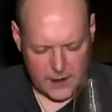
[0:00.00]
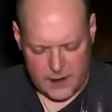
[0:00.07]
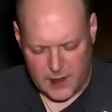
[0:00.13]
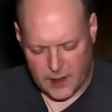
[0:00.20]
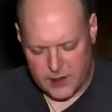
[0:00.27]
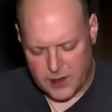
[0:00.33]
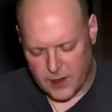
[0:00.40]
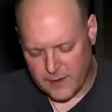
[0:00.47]

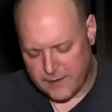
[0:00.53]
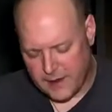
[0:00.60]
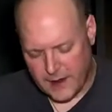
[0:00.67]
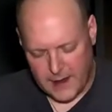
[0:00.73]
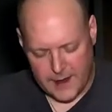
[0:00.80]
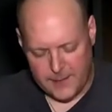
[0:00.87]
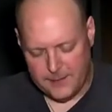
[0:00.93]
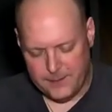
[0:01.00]
touch of
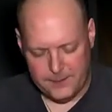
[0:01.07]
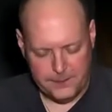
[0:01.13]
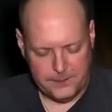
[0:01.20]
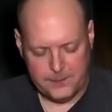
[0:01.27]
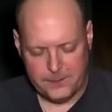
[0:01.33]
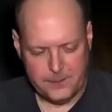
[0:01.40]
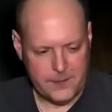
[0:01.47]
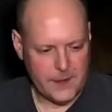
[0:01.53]
um,
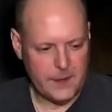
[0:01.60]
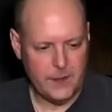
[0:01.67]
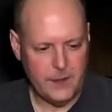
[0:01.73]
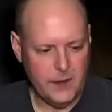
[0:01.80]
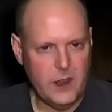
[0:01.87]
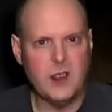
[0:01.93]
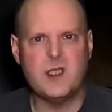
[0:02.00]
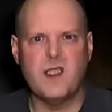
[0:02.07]

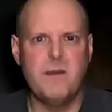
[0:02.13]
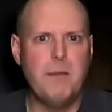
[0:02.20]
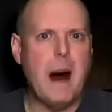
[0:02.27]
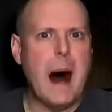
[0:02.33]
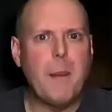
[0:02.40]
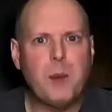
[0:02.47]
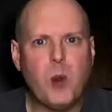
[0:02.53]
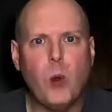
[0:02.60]
touch of
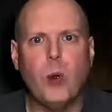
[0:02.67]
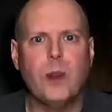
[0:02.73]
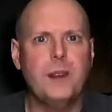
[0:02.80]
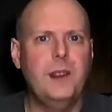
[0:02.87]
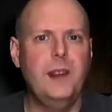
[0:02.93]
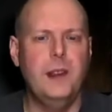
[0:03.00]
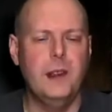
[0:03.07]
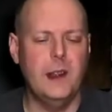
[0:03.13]
popcorn
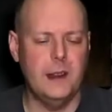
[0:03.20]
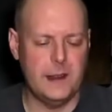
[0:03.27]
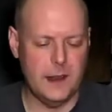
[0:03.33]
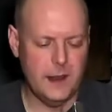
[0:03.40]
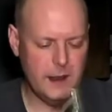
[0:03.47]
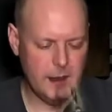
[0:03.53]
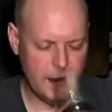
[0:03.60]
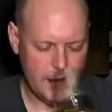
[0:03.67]
to
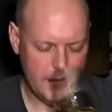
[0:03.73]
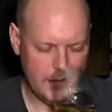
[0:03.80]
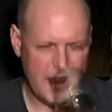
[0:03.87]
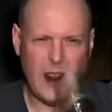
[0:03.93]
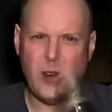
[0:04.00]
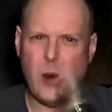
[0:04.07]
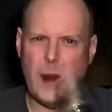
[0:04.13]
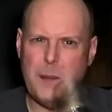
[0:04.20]
it.
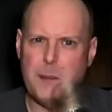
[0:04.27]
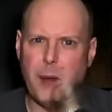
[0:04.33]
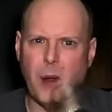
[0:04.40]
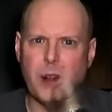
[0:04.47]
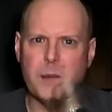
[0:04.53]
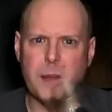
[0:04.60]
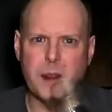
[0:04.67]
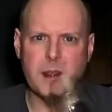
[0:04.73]
Not quite
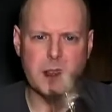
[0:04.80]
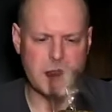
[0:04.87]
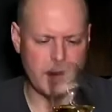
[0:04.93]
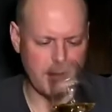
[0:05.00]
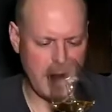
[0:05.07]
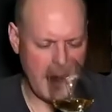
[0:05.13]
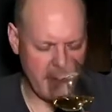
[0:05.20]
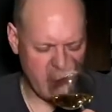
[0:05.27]
burnt, but a touch
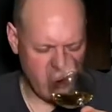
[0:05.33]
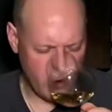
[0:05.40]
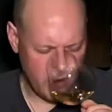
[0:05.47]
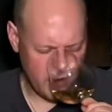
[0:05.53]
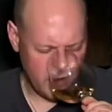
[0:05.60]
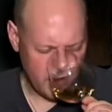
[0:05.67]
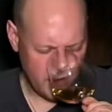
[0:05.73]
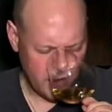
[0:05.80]
of
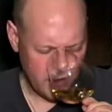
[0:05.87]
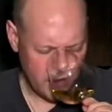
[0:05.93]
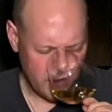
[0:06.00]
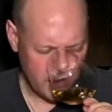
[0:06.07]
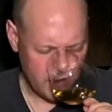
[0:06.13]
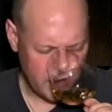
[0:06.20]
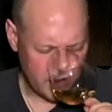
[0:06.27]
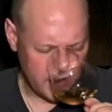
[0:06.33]
popcorn,
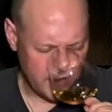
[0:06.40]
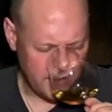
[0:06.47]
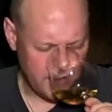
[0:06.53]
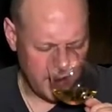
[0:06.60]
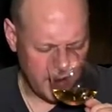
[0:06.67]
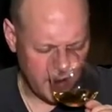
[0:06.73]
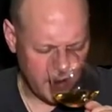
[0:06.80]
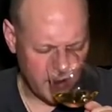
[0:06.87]
touch of
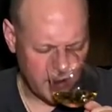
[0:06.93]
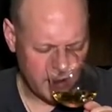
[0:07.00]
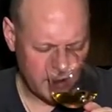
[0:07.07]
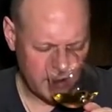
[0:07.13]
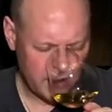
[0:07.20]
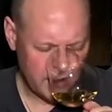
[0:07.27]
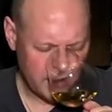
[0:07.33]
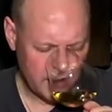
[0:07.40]
butter.
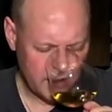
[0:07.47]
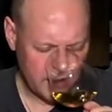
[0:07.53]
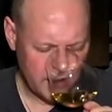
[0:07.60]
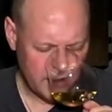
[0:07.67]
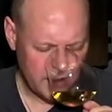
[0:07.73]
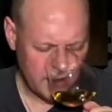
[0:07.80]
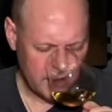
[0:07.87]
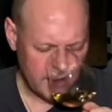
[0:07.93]

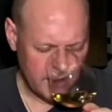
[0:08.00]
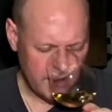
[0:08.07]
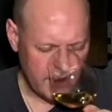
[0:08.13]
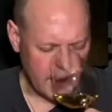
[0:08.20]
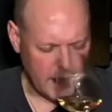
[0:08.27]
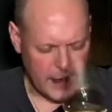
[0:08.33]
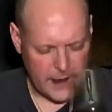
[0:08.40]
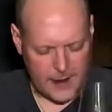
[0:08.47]

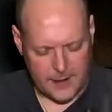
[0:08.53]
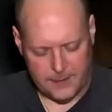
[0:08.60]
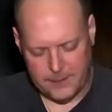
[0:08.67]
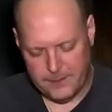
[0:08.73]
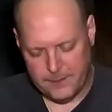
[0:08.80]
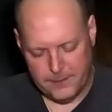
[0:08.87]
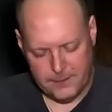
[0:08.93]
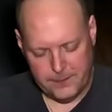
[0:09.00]
Um,